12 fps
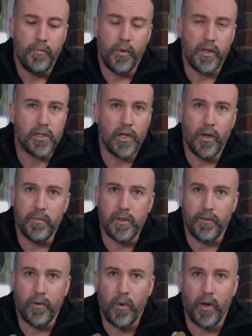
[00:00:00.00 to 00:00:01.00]
But in
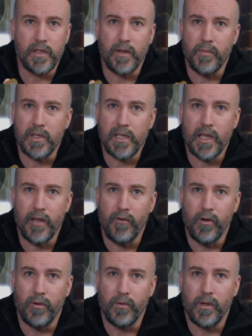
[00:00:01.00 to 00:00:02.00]
terms of quality of
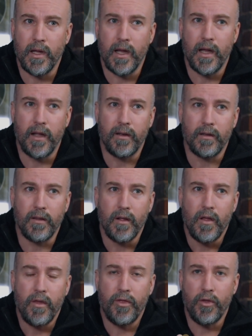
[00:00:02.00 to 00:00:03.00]
material and
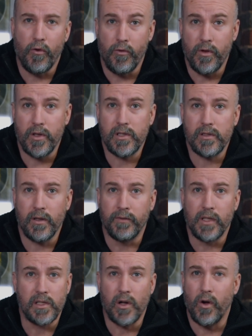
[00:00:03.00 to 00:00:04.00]
thoroughness
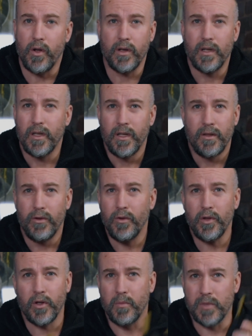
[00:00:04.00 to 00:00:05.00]
of design,
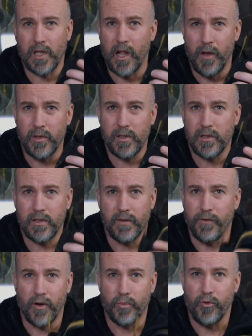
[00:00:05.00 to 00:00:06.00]
nothing comes close
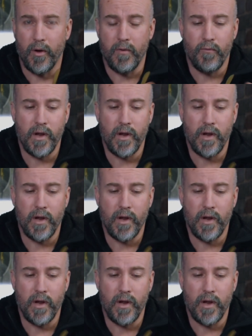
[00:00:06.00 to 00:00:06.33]
to Frog.Pro.